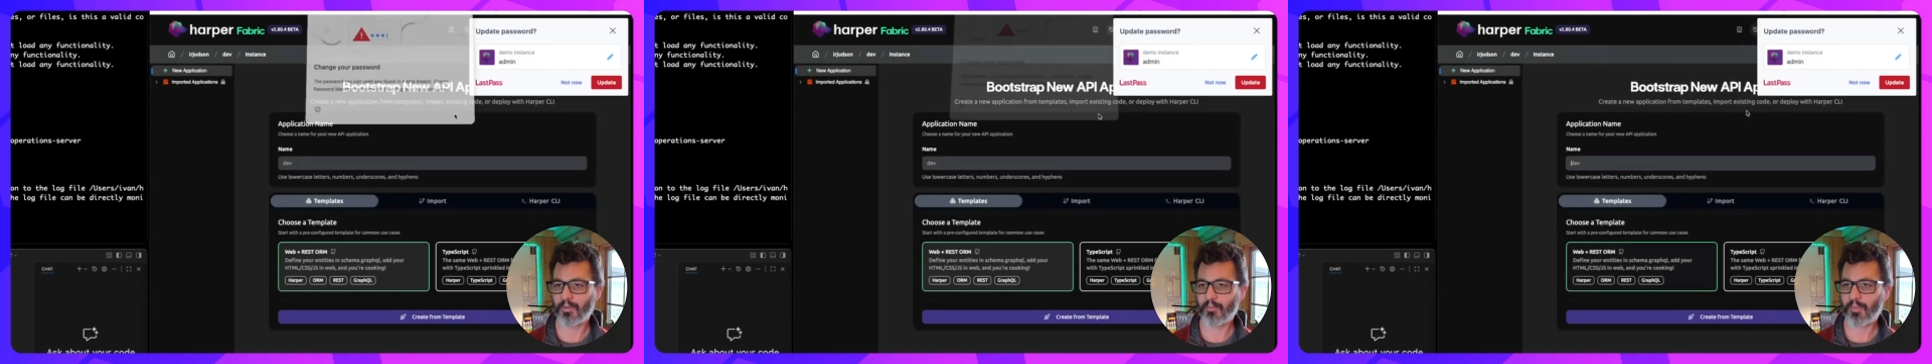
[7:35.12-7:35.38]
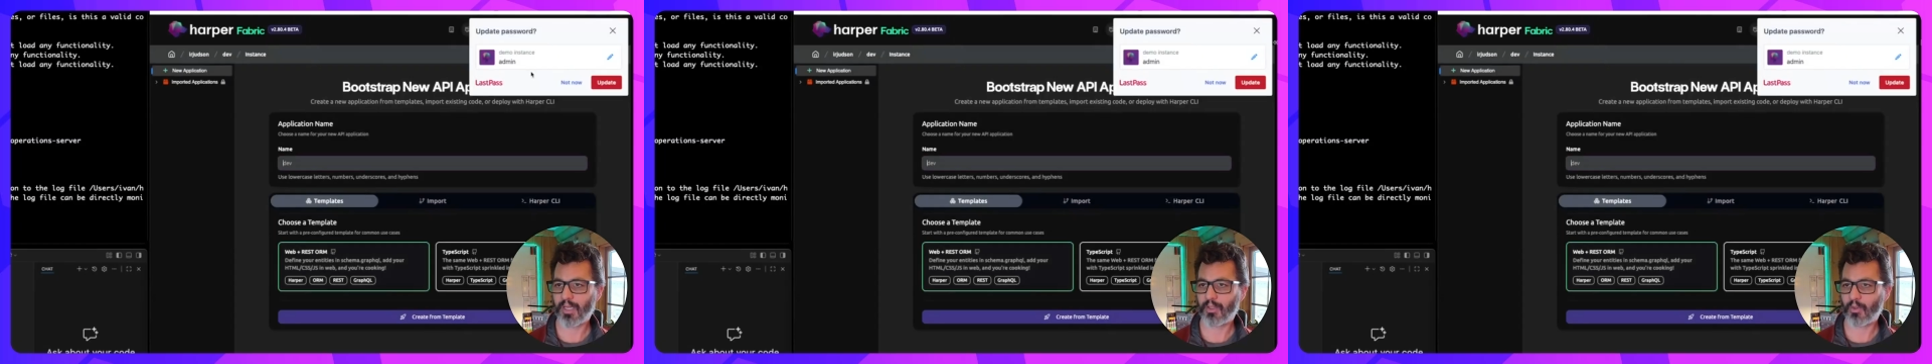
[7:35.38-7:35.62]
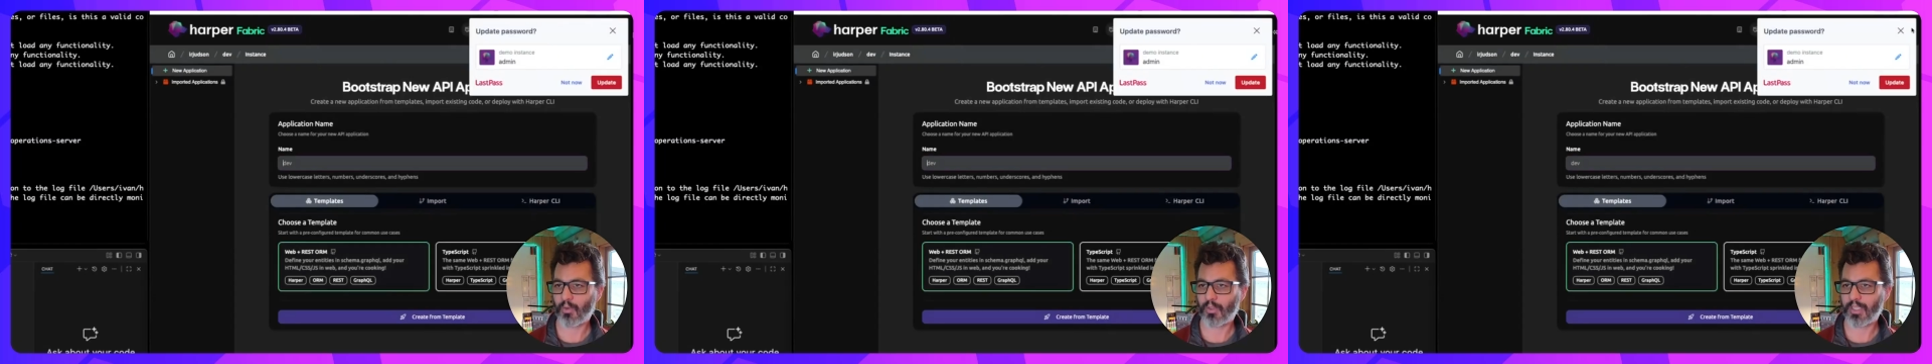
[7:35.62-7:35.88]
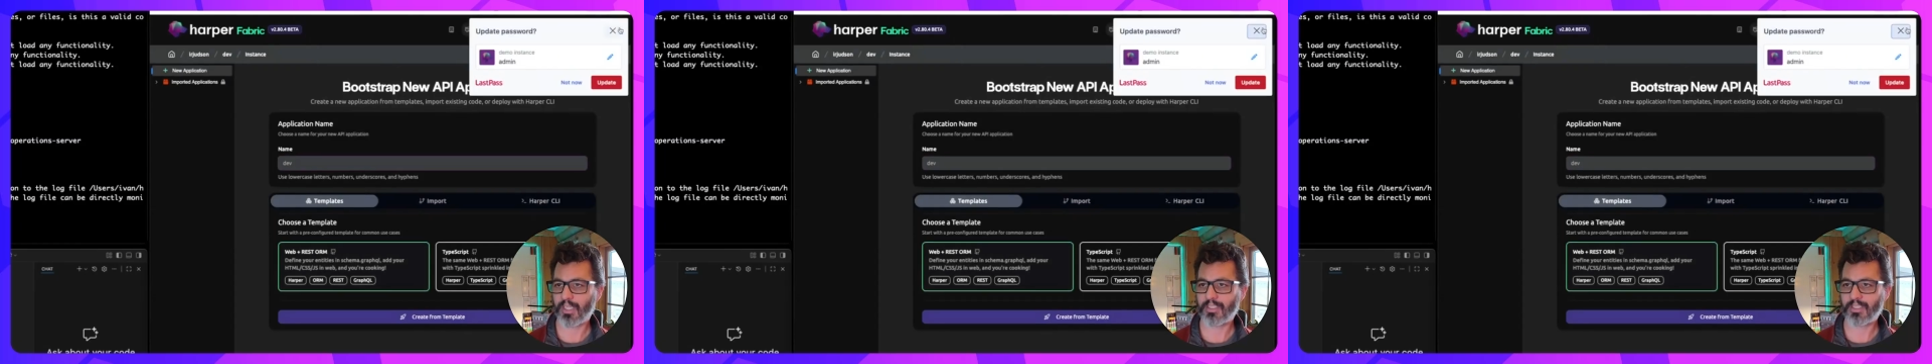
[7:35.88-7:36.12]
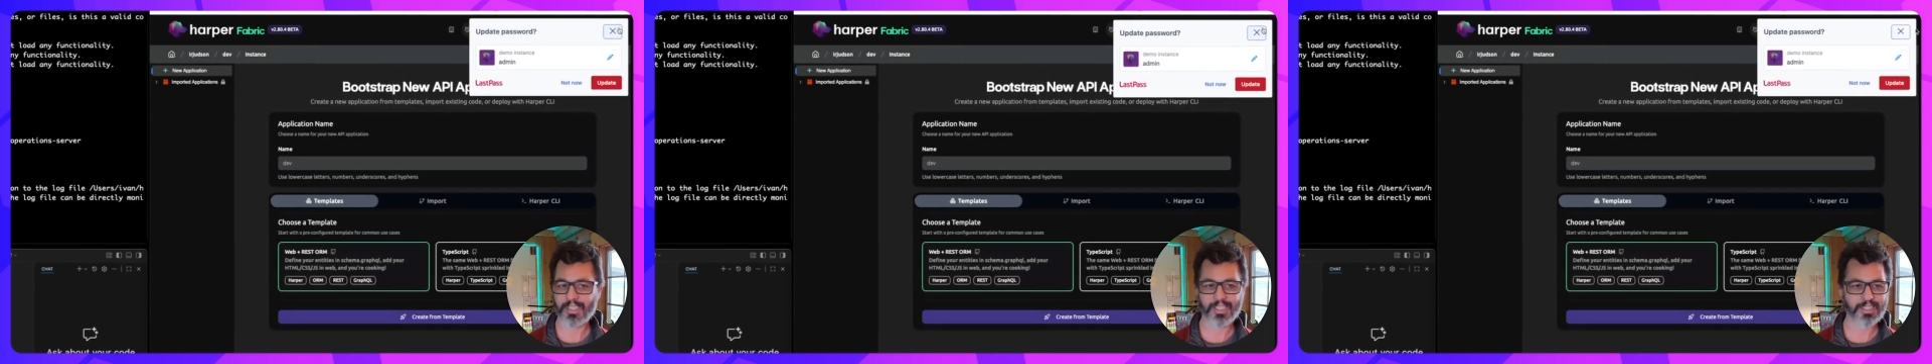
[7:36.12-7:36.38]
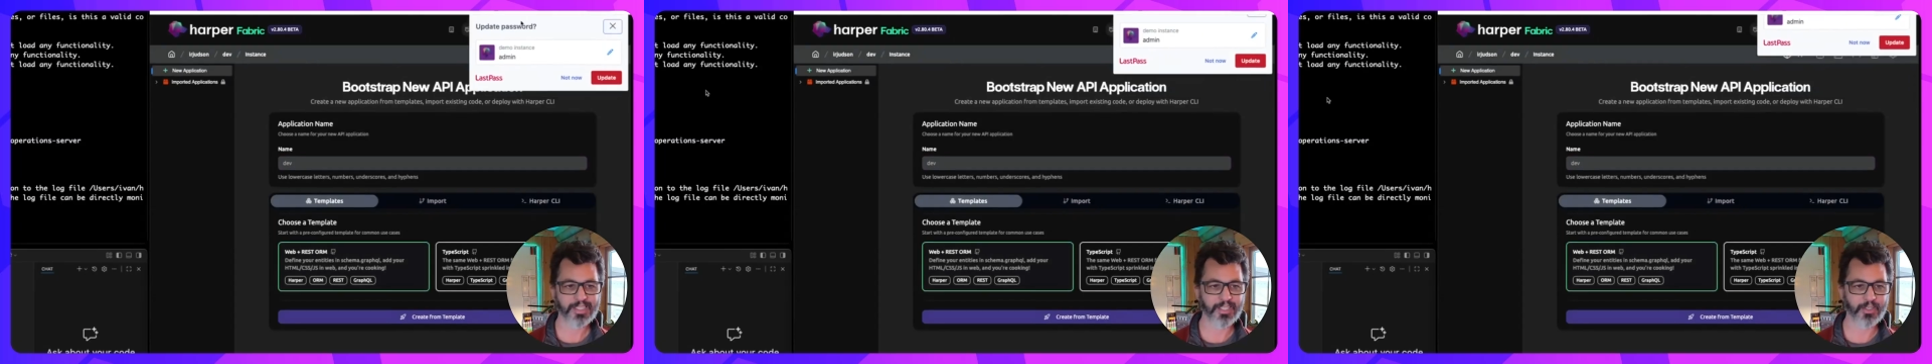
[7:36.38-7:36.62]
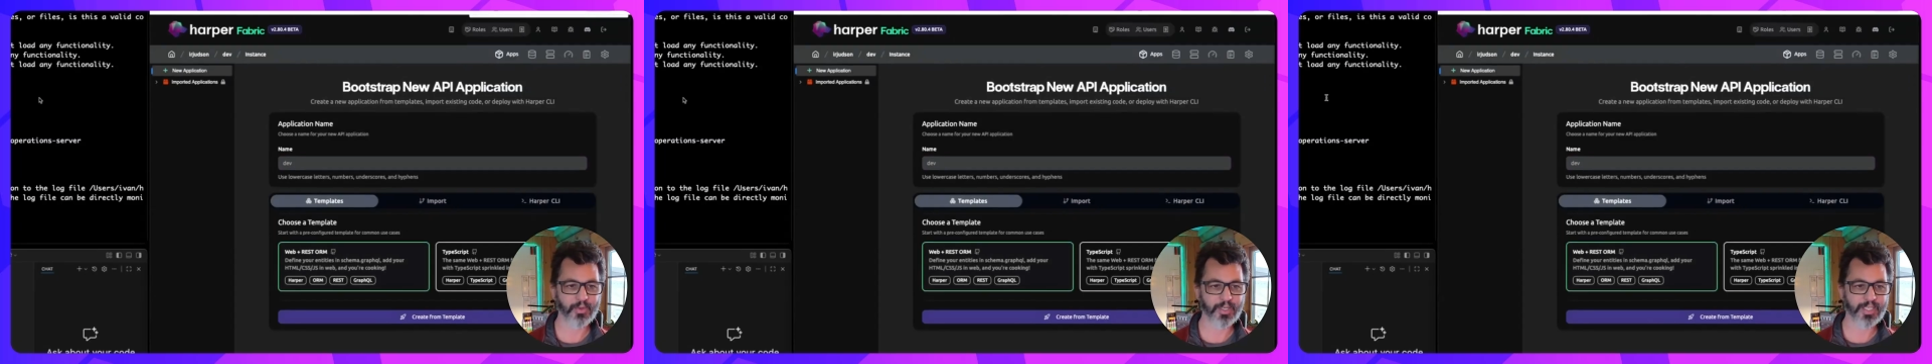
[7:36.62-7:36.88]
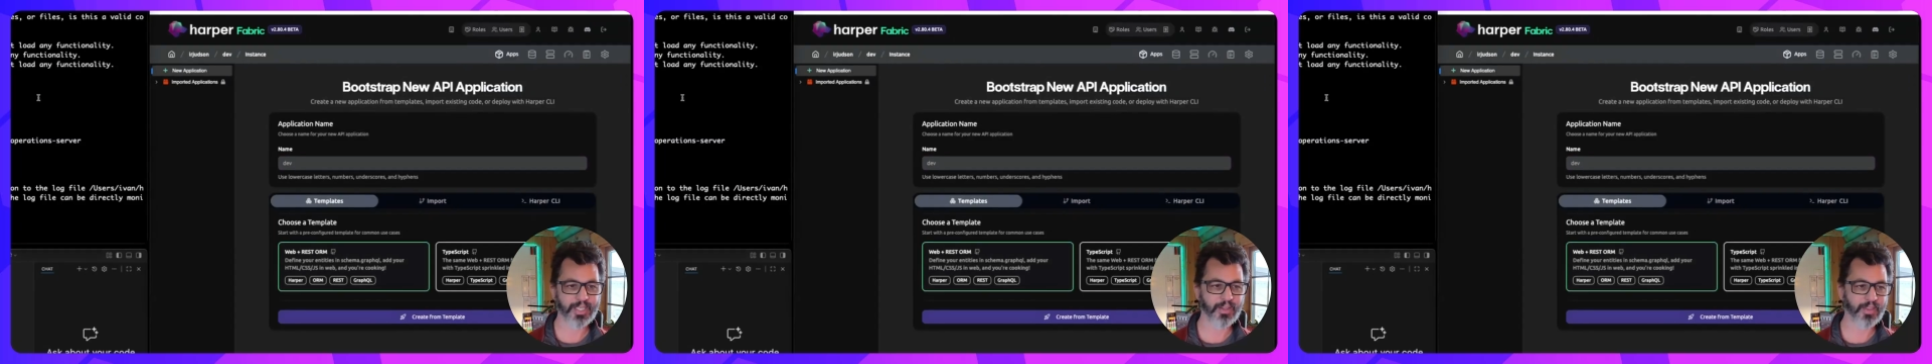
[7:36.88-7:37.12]
my local instance, and you
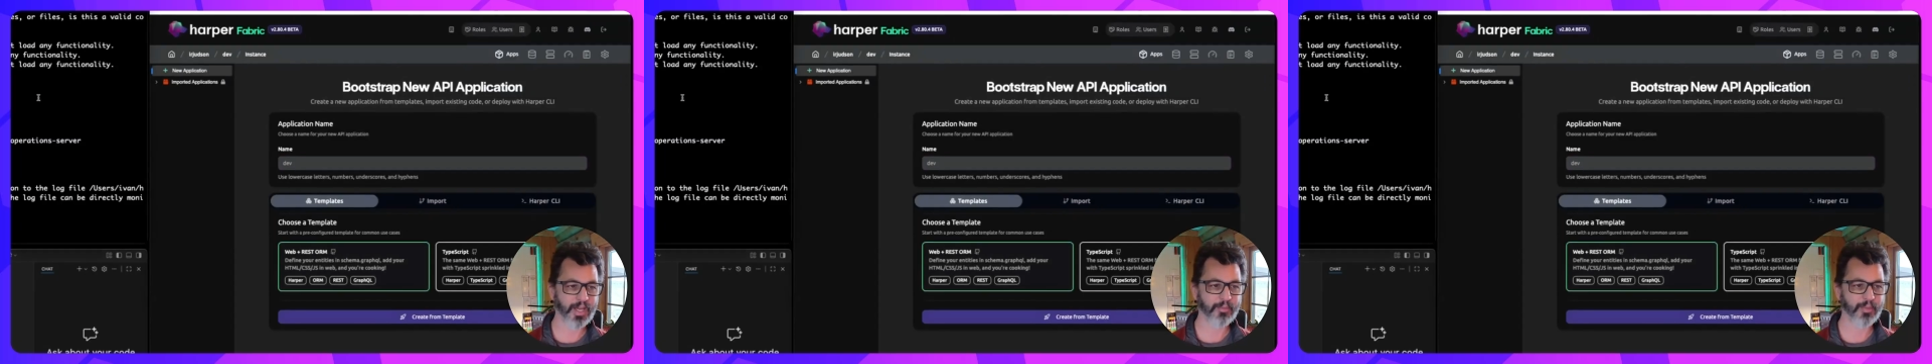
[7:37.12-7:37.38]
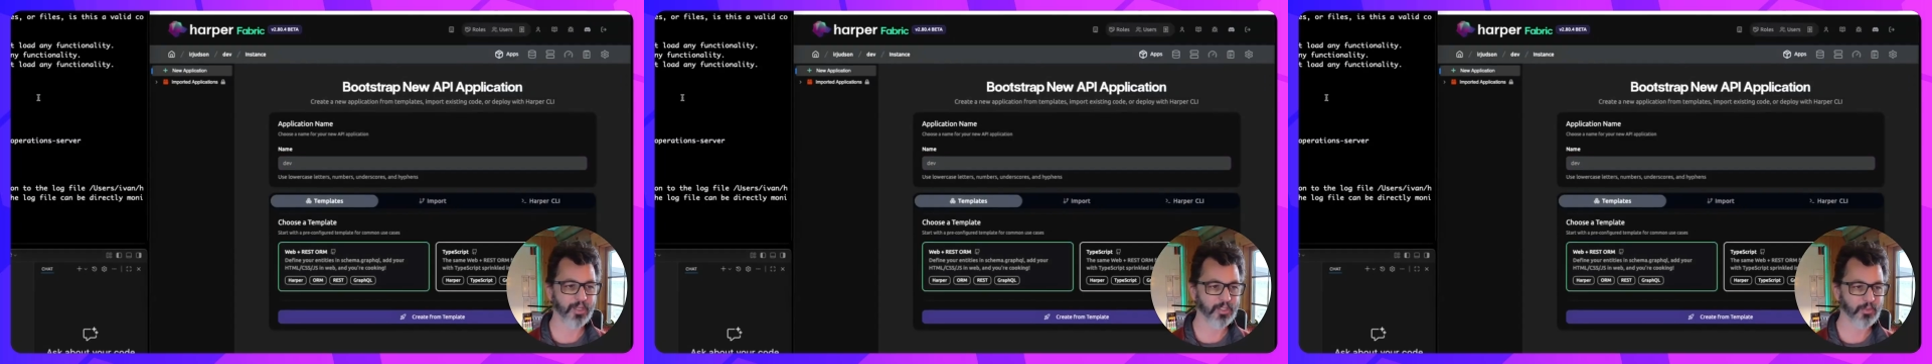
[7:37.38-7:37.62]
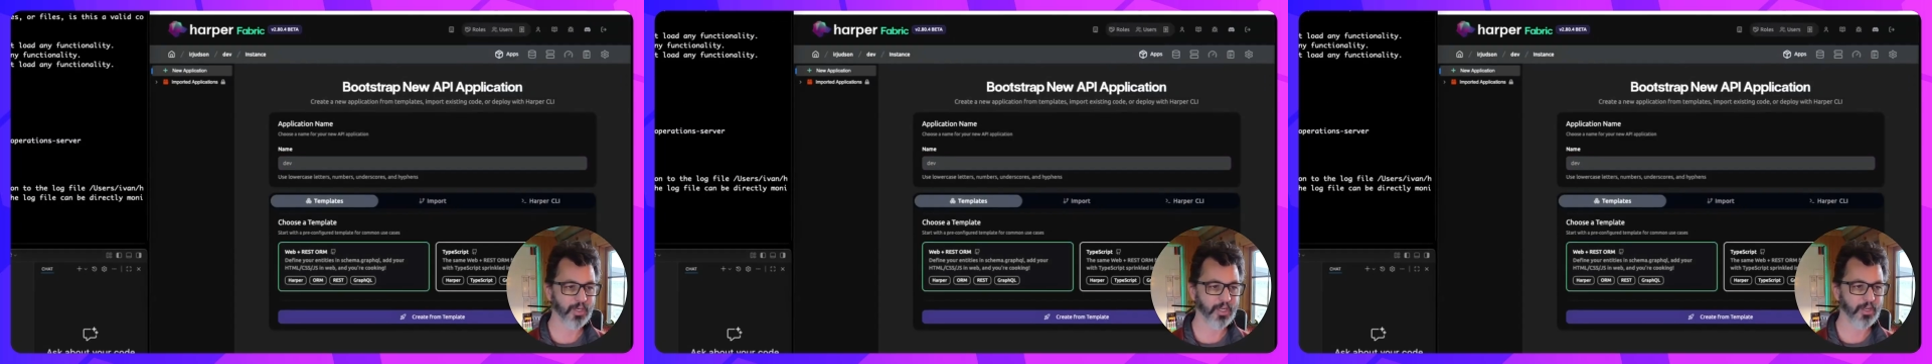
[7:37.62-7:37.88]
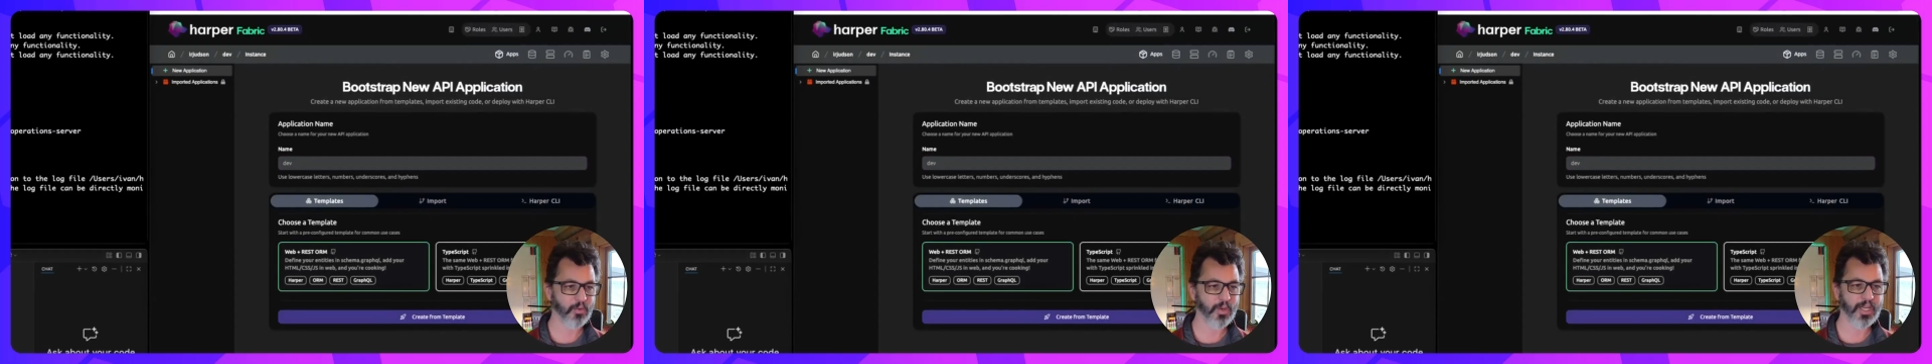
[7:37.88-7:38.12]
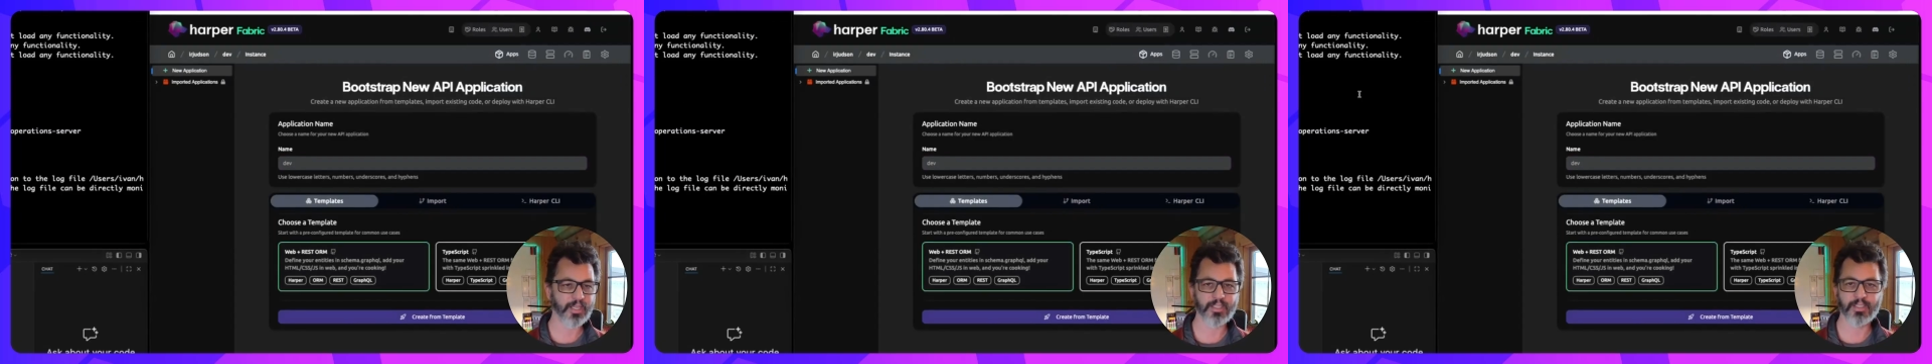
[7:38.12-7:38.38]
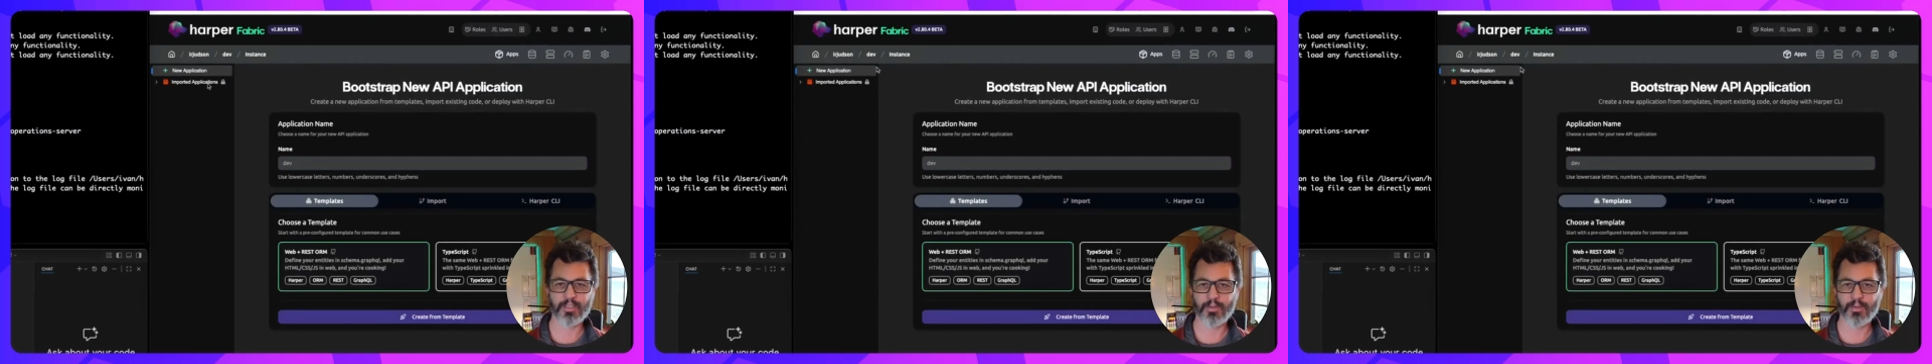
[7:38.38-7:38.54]
can tell that because when I quit